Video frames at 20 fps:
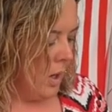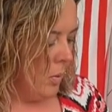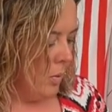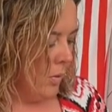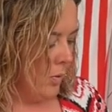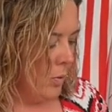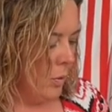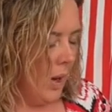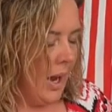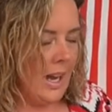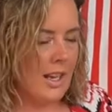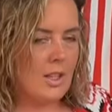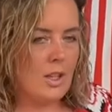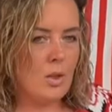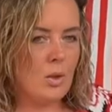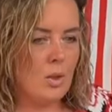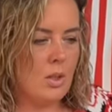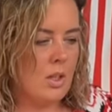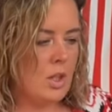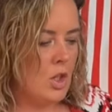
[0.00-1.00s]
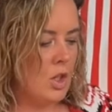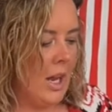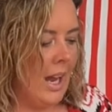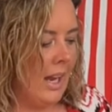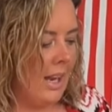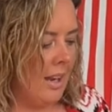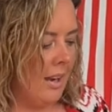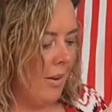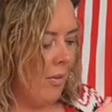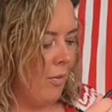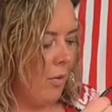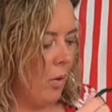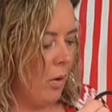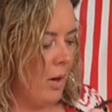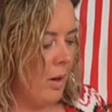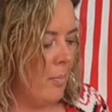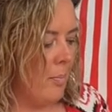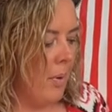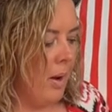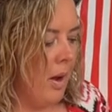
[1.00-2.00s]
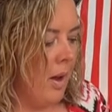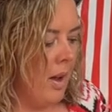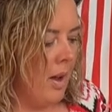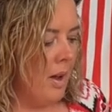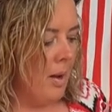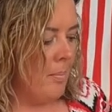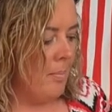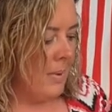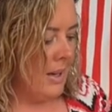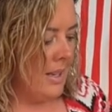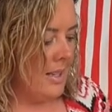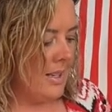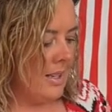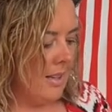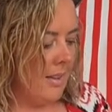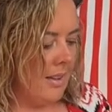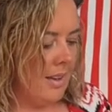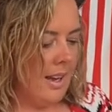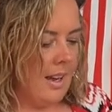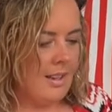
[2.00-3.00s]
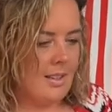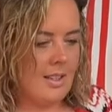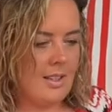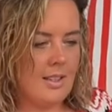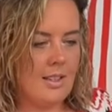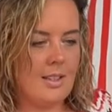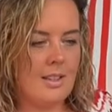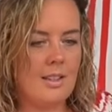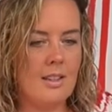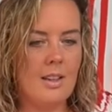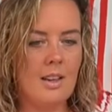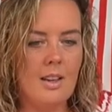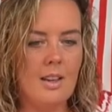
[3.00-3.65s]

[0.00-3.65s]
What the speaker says: we've not had to use the jackery for it, but basically it's